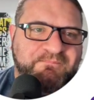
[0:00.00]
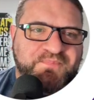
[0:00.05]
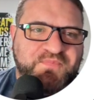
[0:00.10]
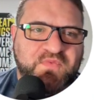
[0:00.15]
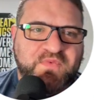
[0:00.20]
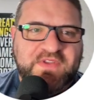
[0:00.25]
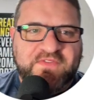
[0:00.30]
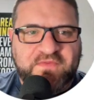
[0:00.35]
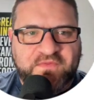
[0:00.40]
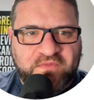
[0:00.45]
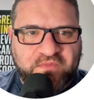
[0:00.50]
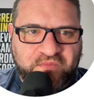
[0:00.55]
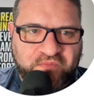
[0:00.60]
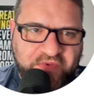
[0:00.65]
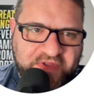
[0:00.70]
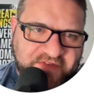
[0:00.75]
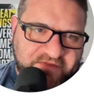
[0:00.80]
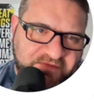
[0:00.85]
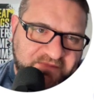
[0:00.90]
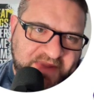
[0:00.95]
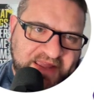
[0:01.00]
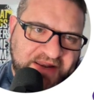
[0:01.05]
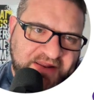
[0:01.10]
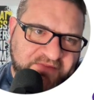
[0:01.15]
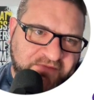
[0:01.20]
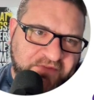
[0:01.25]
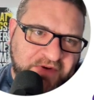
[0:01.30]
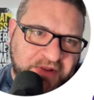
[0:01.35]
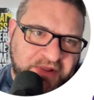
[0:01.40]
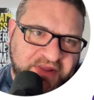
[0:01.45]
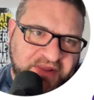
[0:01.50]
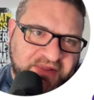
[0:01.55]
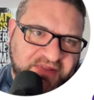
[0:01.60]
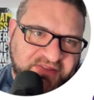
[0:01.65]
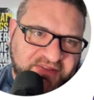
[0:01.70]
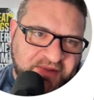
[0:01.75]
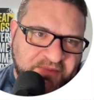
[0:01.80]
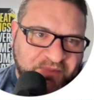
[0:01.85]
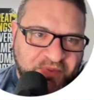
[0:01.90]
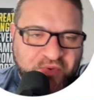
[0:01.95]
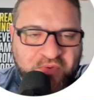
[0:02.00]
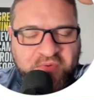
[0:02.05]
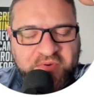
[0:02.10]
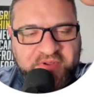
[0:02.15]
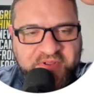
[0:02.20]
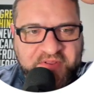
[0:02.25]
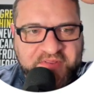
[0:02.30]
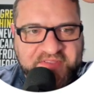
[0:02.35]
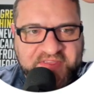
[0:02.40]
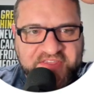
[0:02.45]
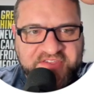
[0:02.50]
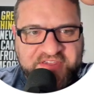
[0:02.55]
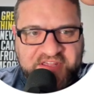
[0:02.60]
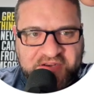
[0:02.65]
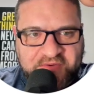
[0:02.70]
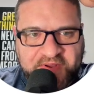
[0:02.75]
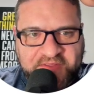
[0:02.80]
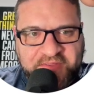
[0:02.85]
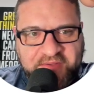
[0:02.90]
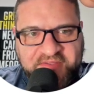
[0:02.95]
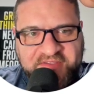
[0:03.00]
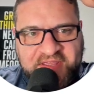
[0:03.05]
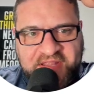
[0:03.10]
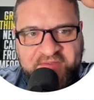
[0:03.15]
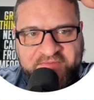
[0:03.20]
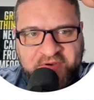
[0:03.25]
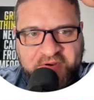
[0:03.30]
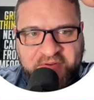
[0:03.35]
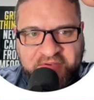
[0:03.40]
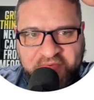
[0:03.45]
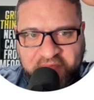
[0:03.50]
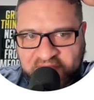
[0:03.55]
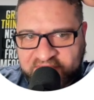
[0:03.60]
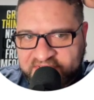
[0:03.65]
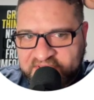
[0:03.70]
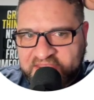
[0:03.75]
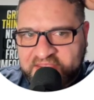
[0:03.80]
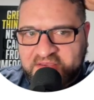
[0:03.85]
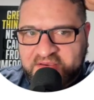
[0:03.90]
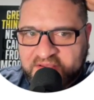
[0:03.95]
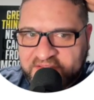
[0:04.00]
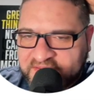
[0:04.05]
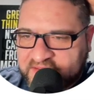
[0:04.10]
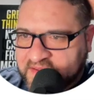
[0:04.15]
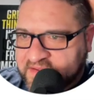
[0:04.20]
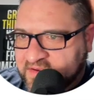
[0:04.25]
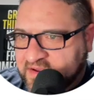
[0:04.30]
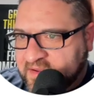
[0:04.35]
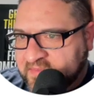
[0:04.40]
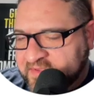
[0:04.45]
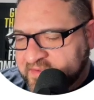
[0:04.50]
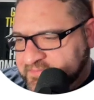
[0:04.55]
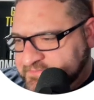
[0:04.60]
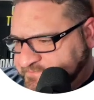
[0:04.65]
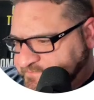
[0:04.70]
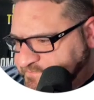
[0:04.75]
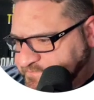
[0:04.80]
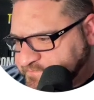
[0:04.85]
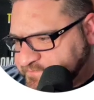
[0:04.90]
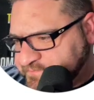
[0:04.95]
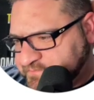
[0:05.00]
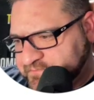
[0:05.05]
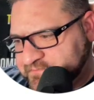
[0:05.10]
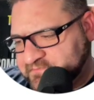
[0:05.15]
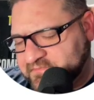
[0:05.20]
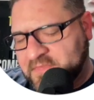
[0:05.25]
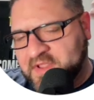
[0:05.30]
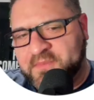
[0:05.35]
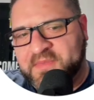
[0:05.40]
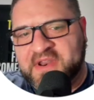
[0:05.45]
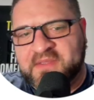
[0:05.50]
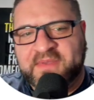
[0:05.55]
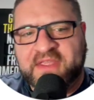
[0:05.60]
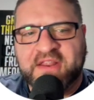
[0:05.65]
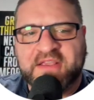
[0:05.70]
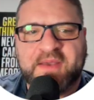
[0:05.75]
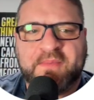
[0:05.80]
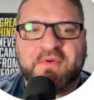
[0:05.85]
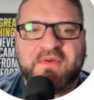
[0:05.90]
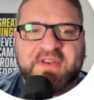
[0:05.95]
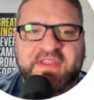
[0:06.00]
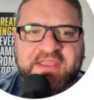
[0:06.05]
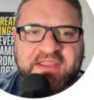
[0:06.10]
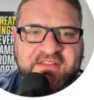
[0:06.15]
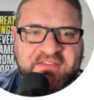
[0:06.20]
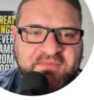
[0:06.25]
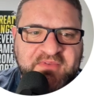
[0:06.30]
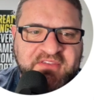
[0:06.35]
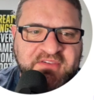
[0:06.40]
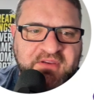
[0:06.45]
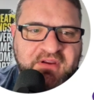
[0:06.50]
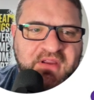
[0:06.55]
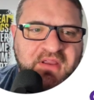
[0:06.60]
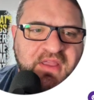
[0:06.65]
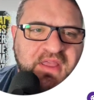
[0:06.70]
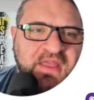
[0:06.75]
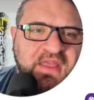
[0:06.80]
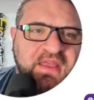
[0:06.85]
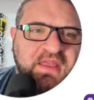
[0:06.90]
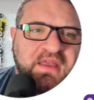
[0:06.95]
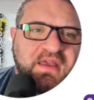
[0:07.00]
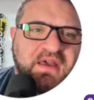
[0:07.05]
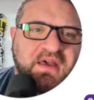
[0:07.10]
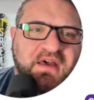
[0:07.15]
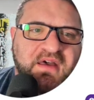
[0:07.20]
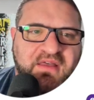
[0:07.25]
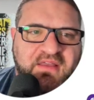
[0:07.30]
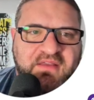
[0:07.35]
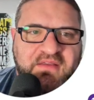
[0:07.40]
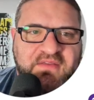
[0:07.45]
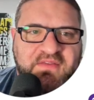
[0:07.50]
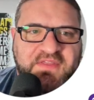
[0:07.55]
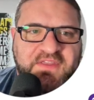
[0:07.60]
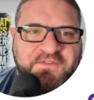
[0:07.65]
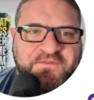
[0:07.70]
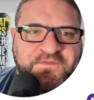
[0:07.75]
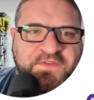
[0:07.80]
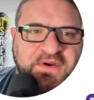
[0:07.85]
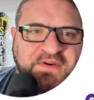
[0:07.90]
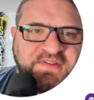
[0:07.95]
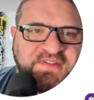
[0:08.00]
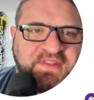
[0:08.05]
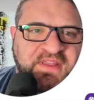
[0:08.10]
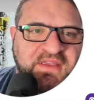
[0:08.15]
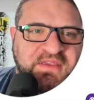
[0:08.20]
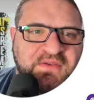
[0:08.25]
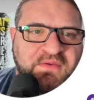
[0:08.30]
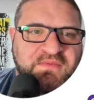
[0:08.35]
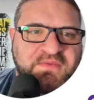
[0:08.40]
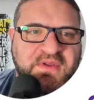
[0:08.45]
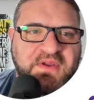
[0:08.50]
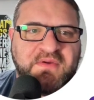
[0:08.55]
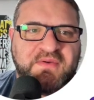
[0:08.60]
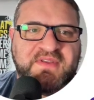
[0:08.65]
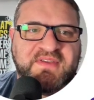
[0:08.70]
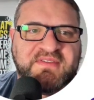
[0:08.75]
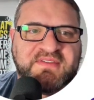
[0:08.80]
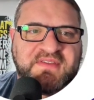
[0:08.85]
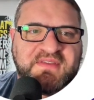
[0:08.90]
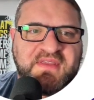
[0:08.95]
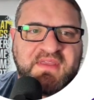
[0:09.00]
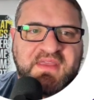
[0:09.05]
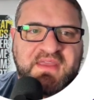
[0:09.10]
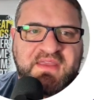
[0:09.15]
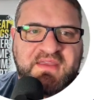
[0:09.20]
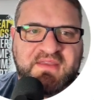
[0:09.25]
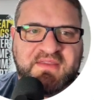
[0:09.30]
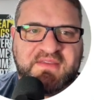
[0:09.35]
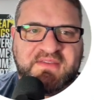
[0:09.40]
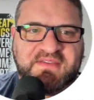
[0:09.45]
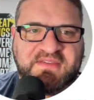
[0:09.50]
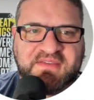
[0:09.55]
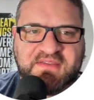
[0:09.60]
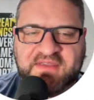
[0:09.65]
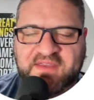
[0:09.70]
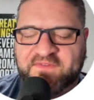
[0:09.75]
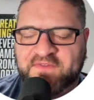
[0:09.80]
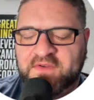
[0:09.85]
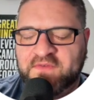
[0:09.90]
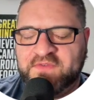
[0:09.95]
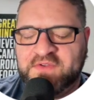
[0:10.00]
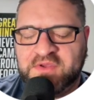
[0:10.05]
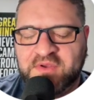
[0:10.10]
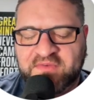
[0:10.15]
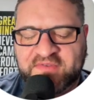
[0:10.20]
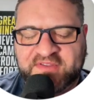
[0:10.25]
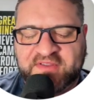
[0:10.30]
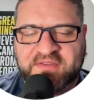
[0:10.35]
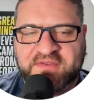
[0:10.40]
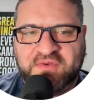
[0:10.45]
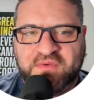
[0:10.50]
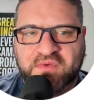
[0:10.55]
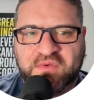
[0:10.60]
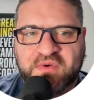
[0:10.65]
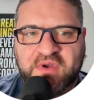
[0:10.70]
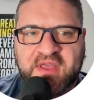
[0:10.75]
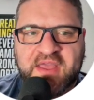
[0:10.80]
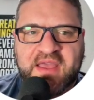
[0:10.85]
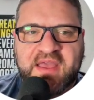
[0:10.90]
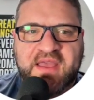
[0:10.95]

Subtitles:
we've made it really simple to generate those kind of articles in Content Goblin, but I made a couple enhancements here. The first thing you'll notice is if you've used the tool,